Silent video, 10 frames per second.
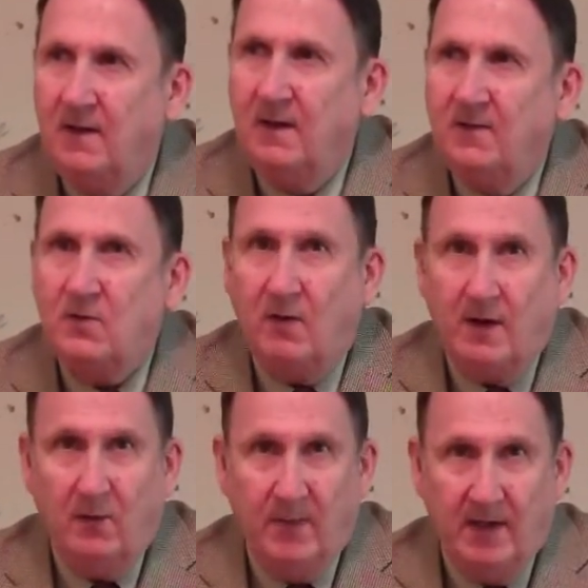So I
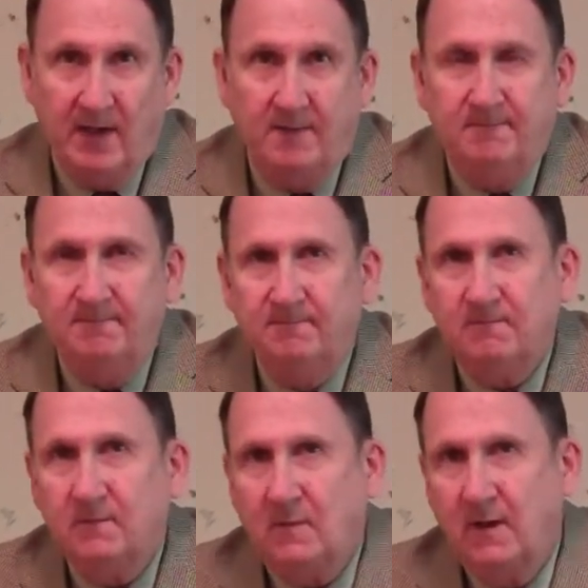obeyed.
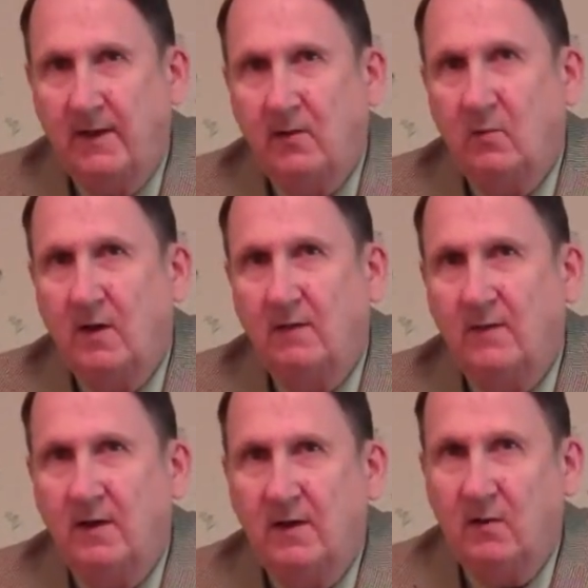Later, what I
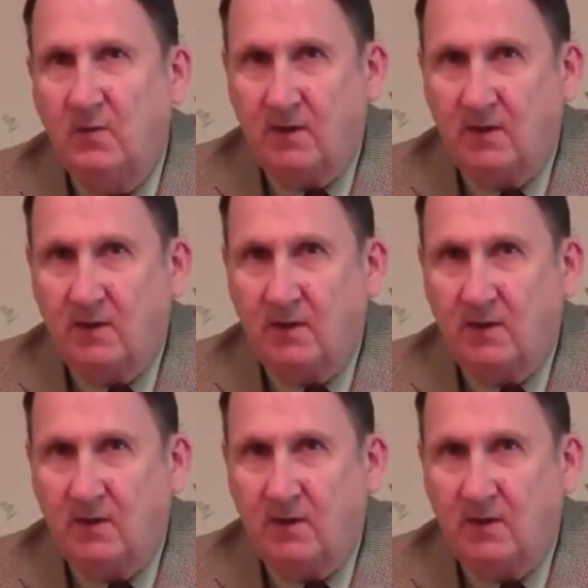found out was